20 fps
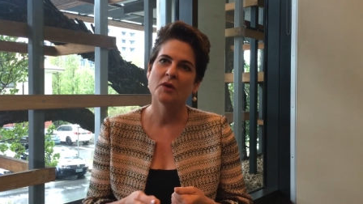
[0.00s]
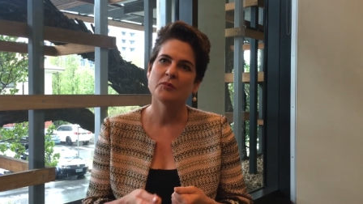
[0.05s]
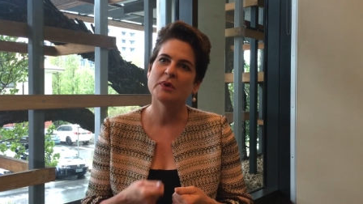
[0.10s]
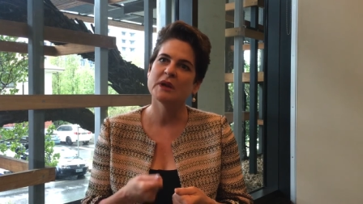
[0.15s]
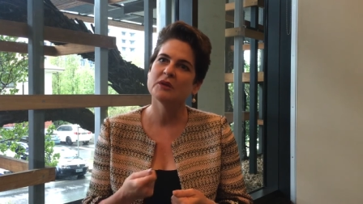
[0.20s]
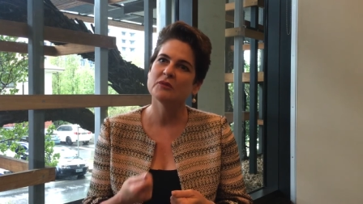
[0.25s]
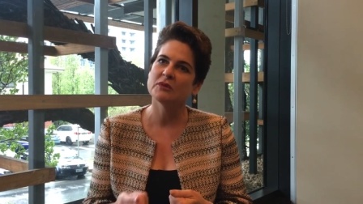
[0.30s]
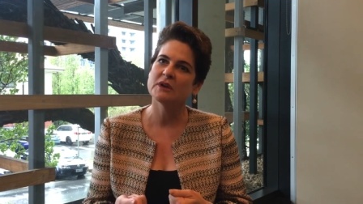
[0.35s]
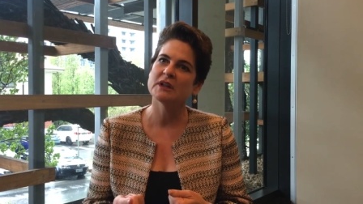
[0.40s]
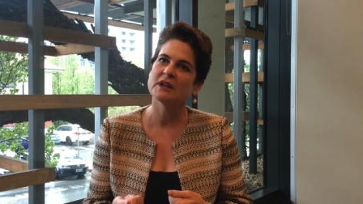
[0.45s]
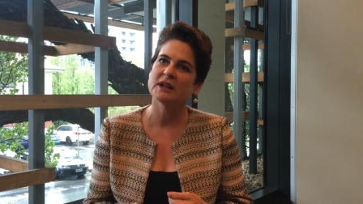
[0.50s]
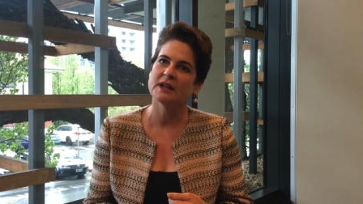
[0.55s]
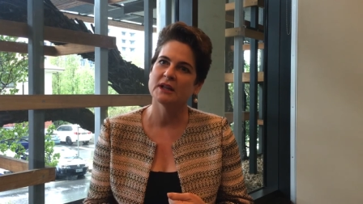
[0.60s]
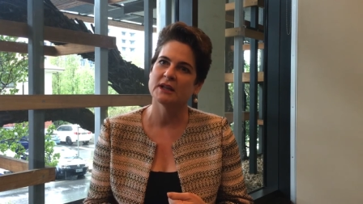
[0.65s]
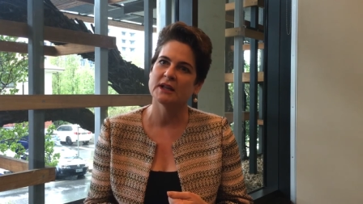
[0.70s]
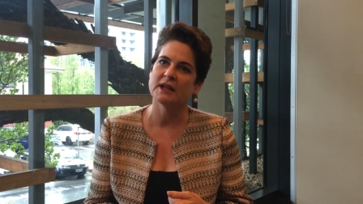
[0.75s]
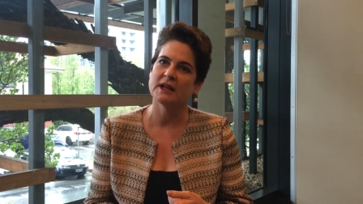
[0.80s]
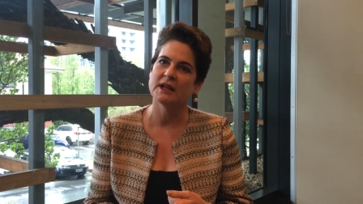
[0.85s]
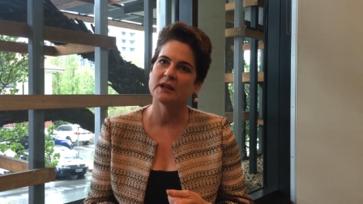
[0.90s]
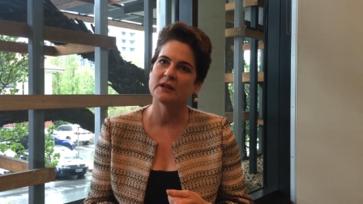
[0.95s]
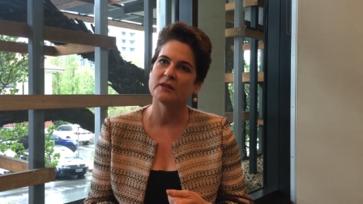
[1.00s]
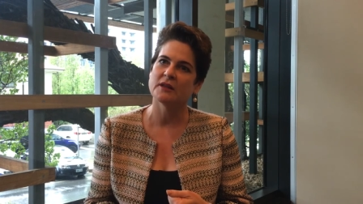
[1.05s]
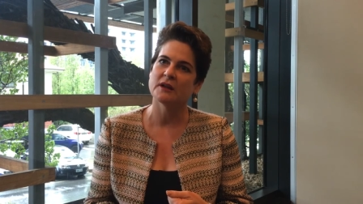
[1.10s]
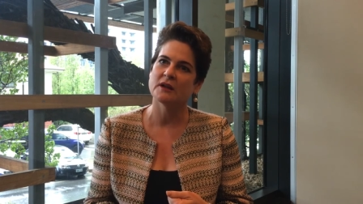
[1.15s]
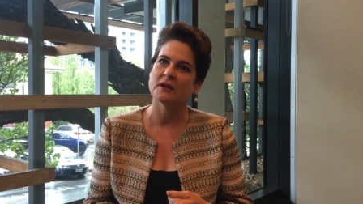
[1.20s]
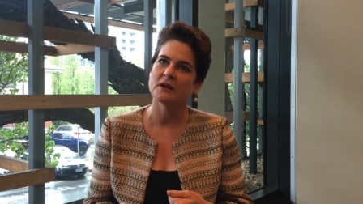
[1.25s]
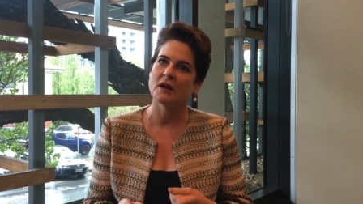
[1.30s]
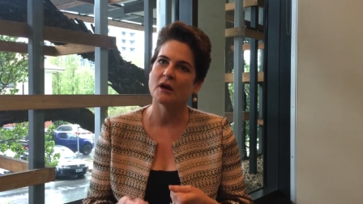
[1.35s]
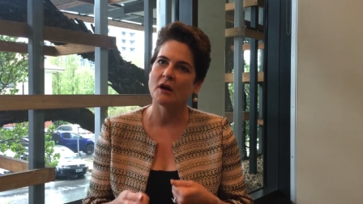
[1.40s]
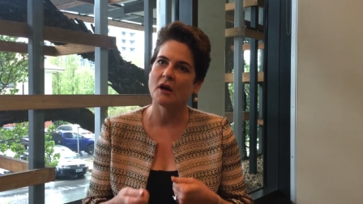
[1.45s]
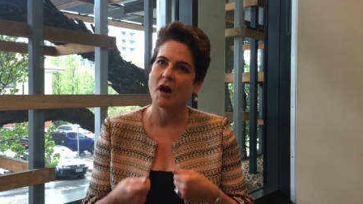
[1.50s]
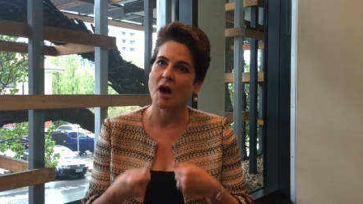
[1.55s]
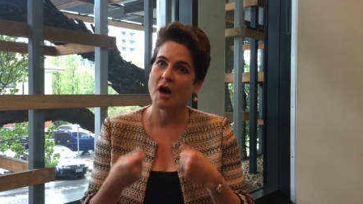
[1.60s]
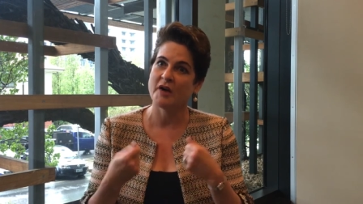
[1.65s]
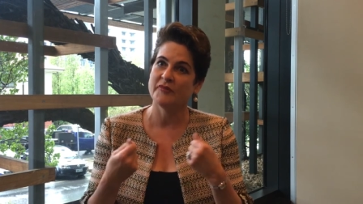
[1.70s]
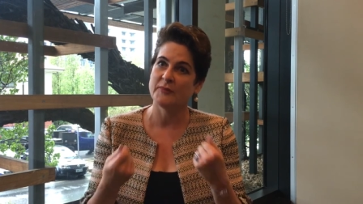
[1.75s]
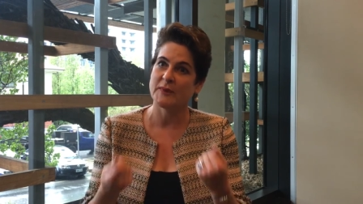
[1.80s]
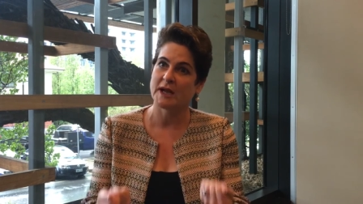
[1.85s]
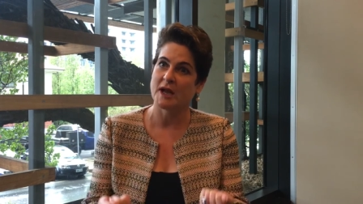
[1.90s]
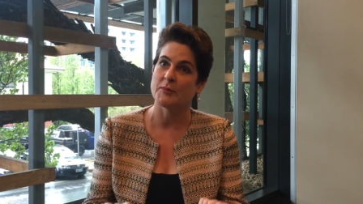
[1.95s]
being really clear that
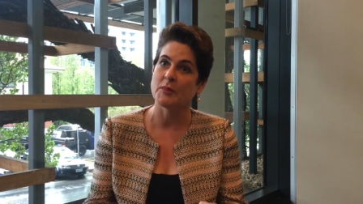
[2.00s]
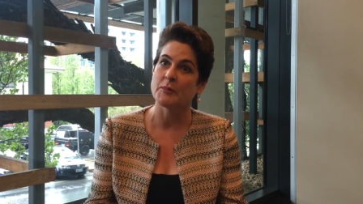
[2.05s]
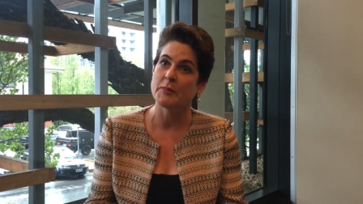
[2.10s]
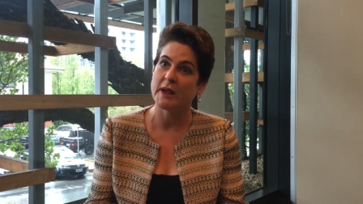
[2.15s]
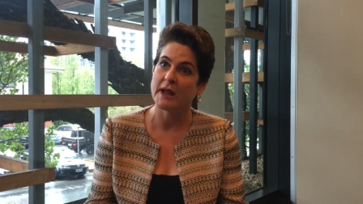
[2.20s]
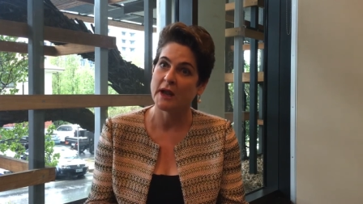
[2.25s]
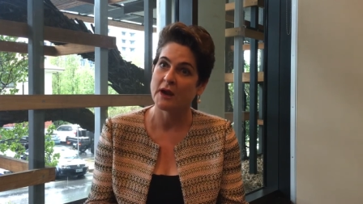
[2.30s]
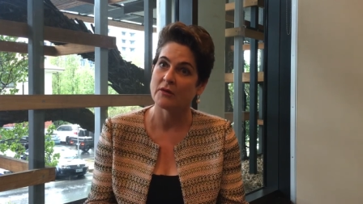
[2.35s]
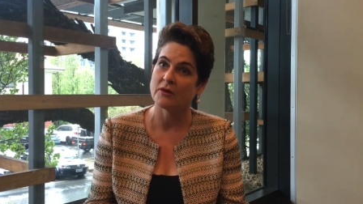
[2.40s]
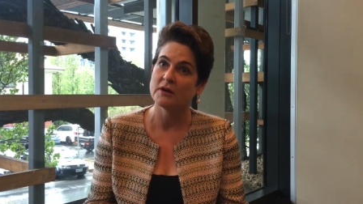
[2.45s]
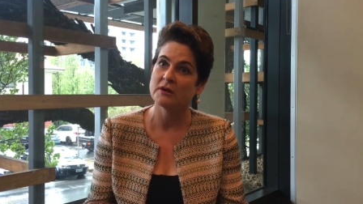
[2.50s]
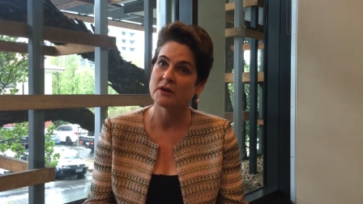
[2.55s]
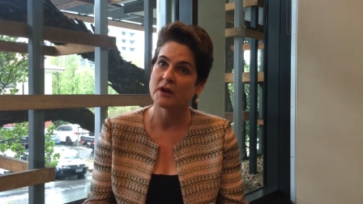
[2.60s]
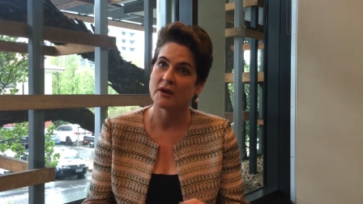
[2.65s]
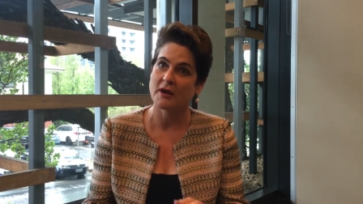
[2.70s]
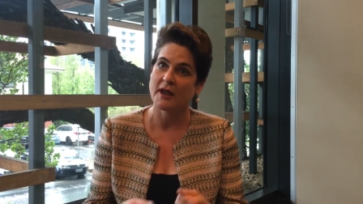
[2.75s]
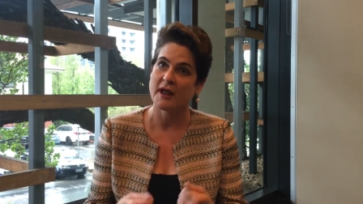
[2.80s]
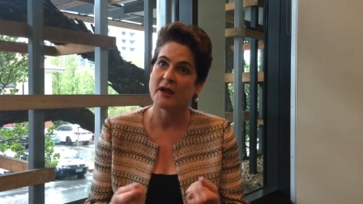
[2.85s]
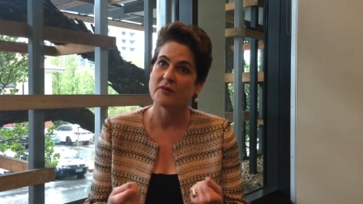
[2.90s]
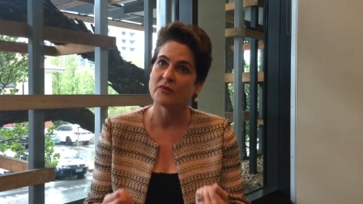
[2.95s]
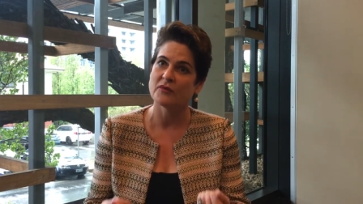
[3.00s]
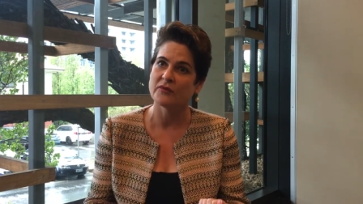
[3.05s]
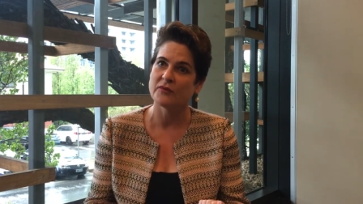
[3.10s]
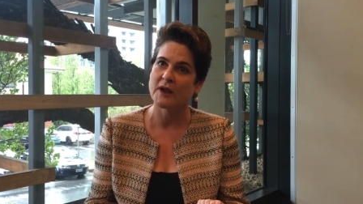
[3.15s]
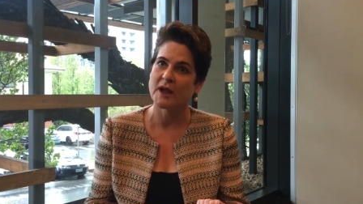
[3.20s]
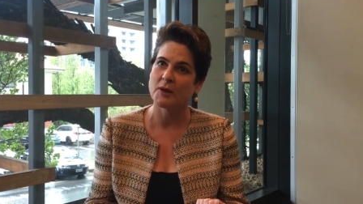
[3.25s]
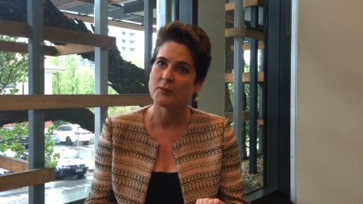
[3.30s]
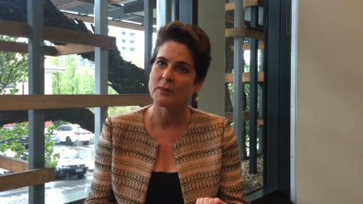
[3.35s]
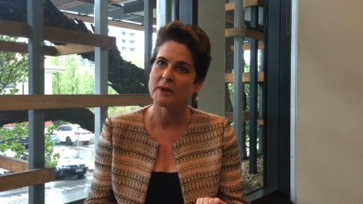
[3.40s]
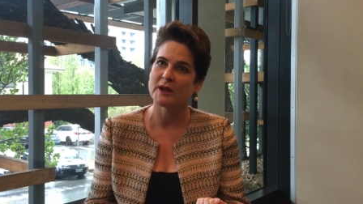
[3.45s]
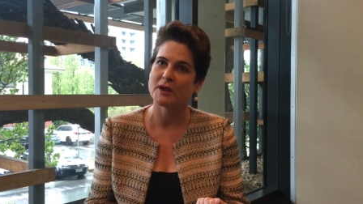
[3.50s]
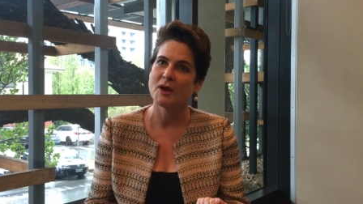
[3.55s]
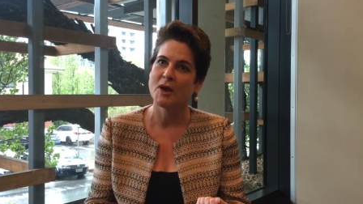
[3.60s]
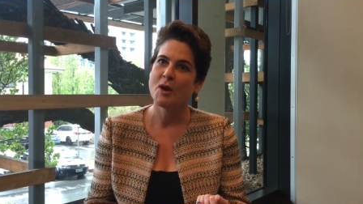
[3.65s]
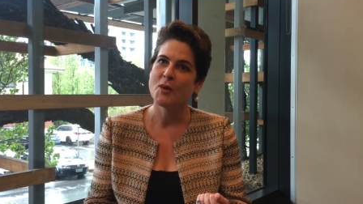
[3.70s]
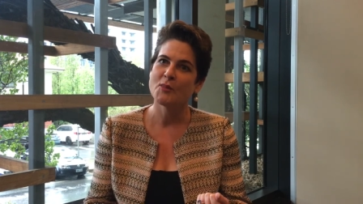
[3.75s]
I've become a parent and I have a family,